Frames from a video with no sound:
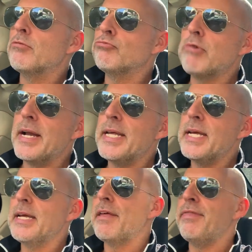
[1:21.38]

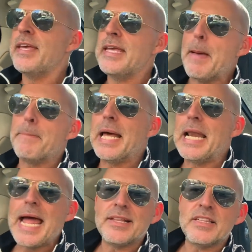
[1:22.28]
running the
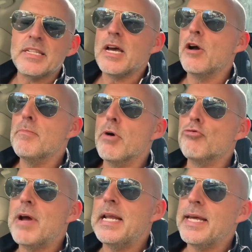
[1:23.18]
Palazzo
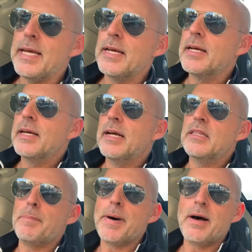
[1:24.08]
Morelli
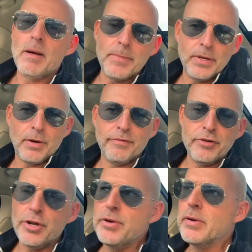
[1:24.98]
Department of
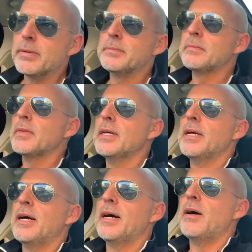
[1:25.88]
New.
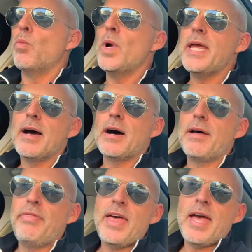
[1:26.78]
We
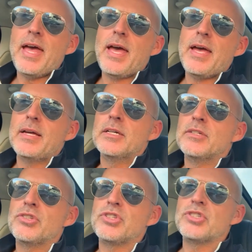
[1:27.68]
are their
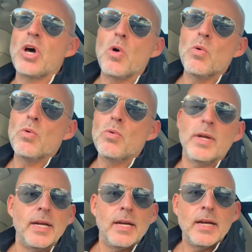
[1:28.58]
sole
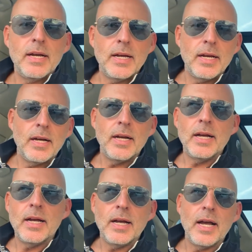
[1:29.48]

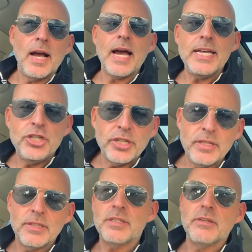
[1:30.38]

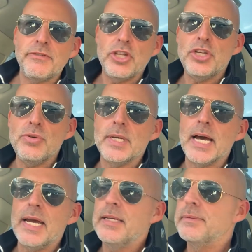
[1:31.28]
agents for the
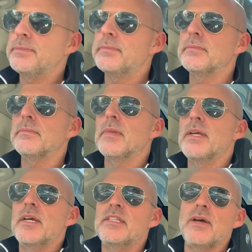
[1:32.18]
UK.
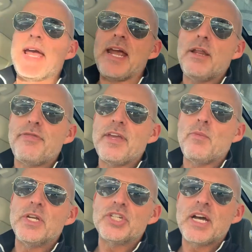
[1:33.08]
So anything
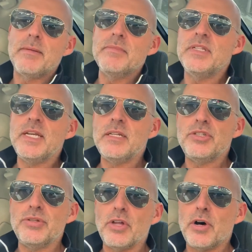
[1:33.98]
which comes
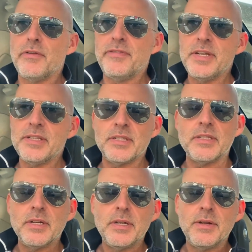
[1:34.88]
into the office